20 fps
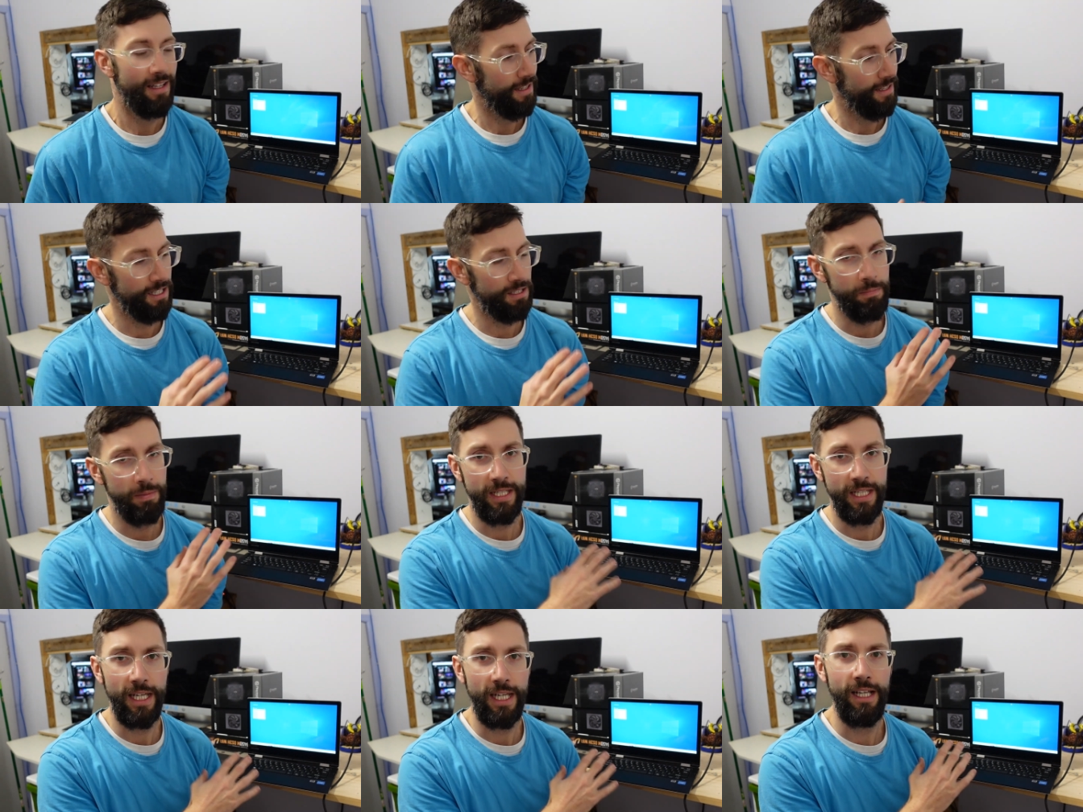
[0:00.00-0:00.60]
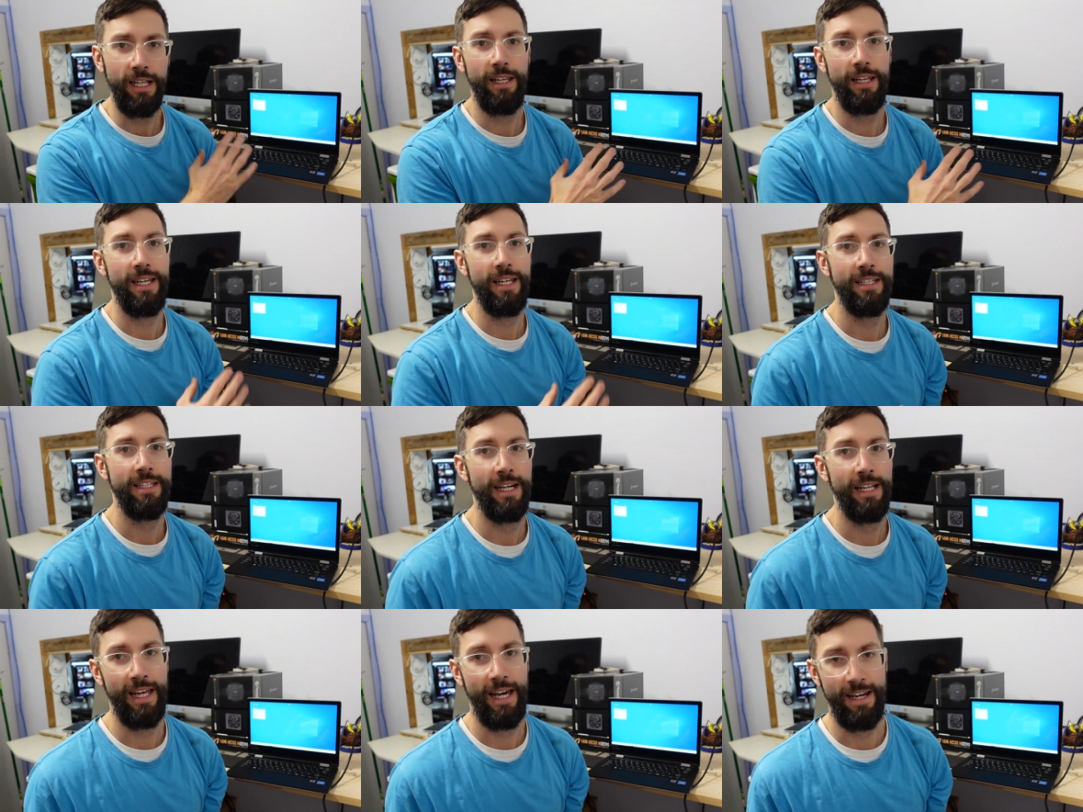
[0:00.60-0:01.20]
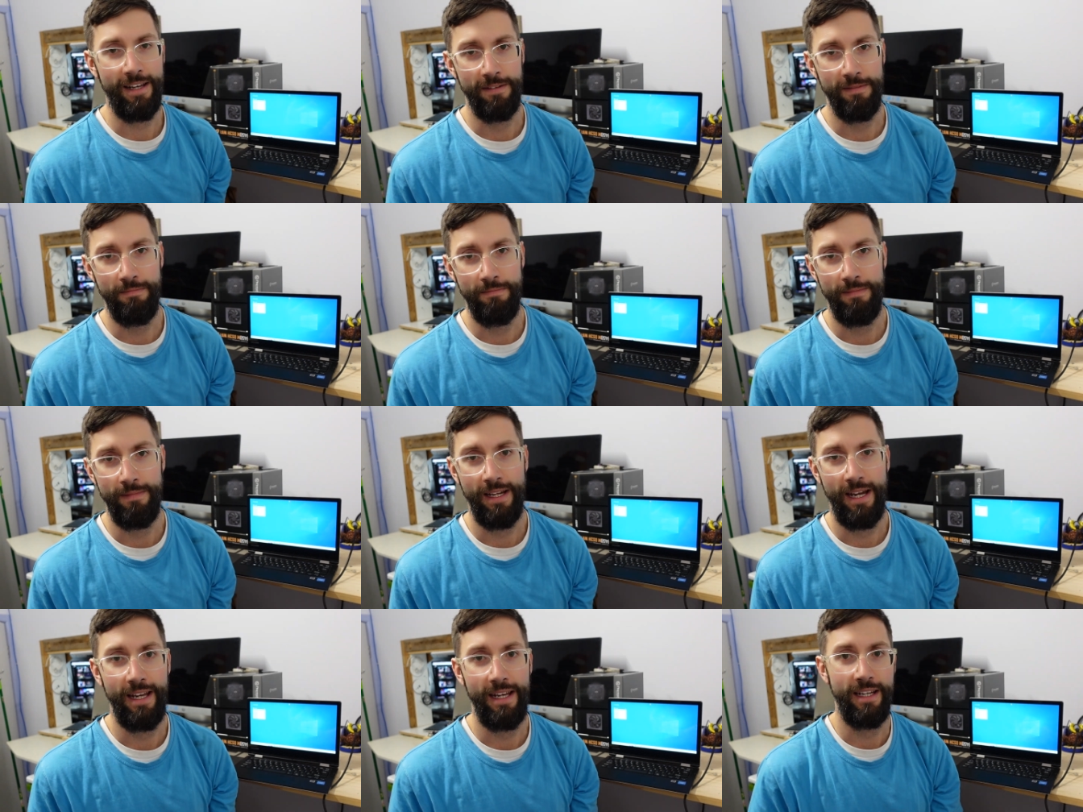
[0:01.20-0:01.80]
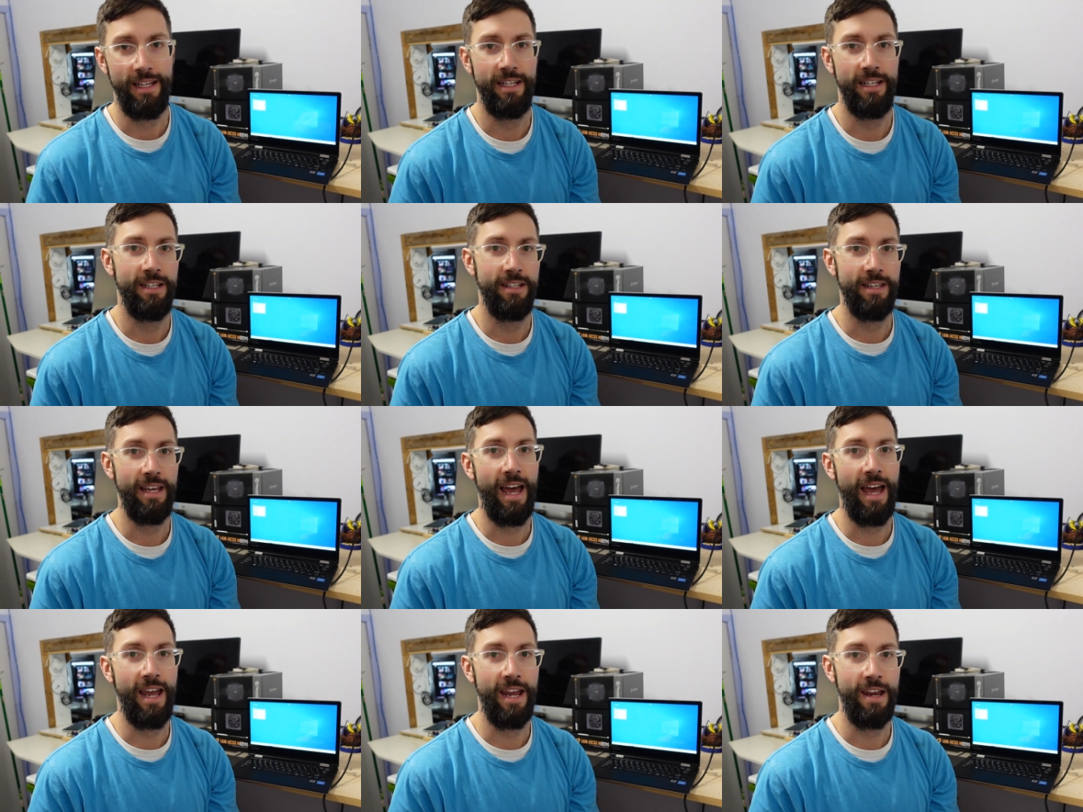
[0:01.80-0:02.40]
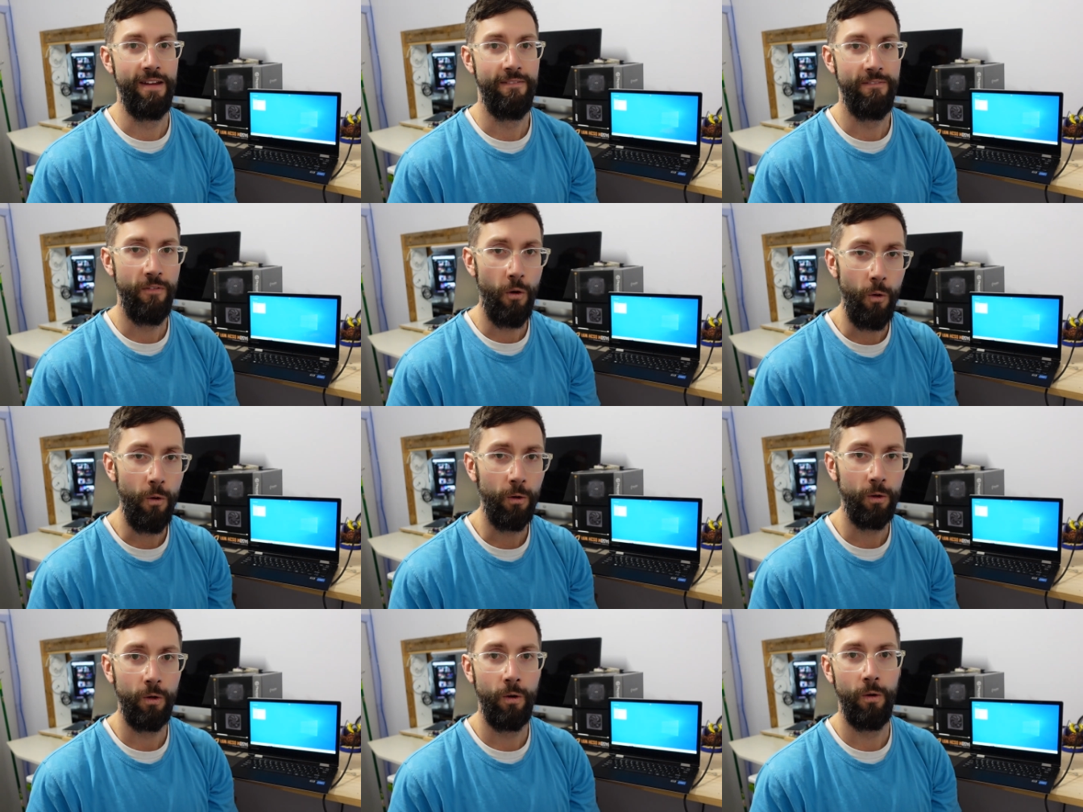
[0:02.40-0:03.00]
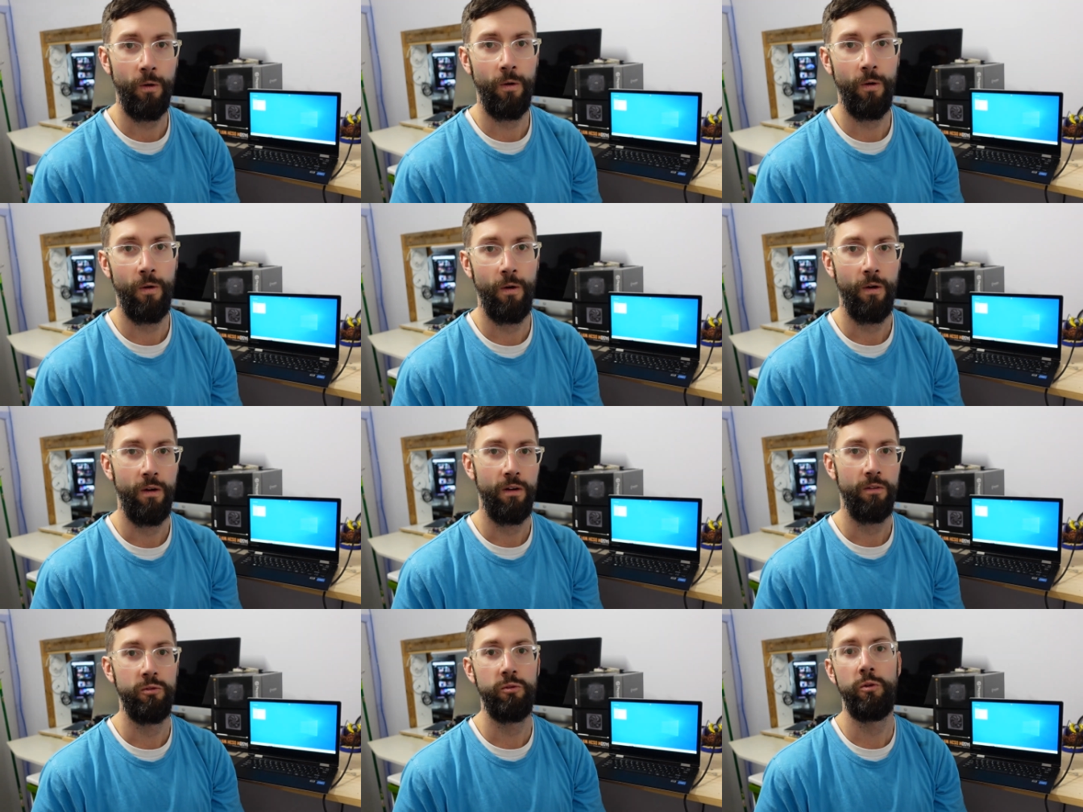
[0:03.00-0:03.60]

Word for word: This particular Intel Atom is a four core,